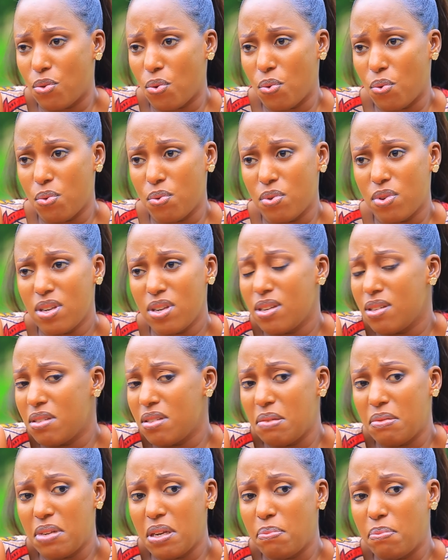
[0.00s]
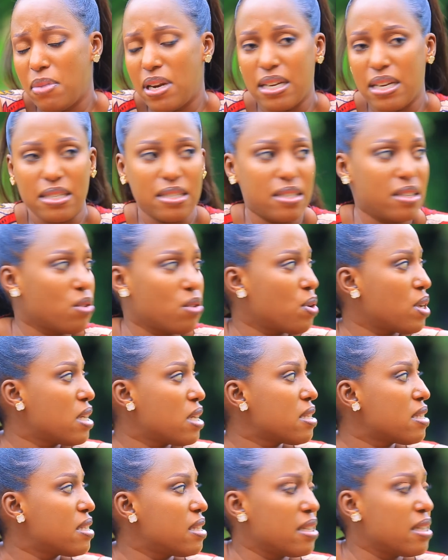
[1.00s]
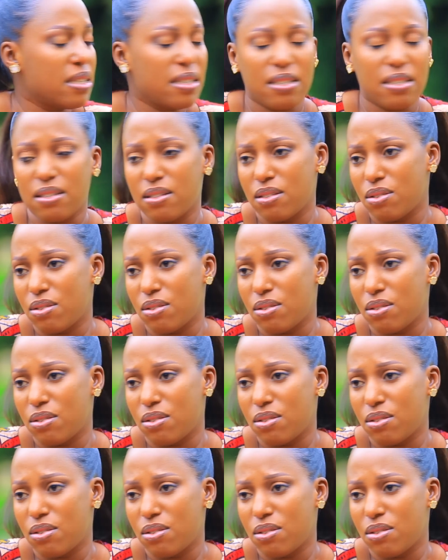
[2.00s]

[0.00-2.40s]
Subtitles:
though ni blessing honestly